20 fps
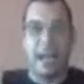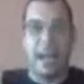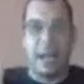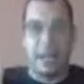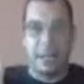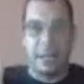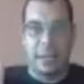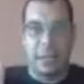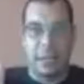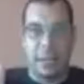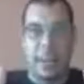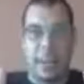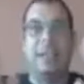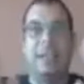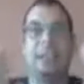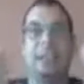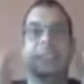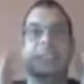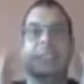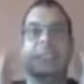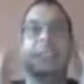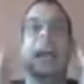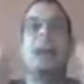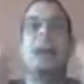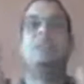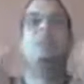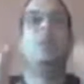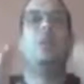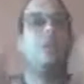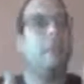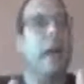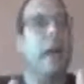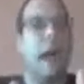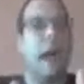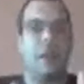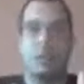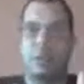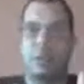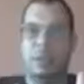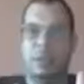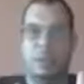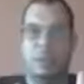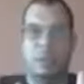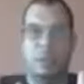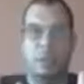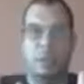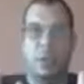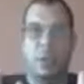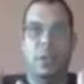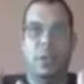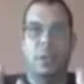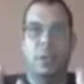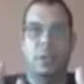data. That's what matters.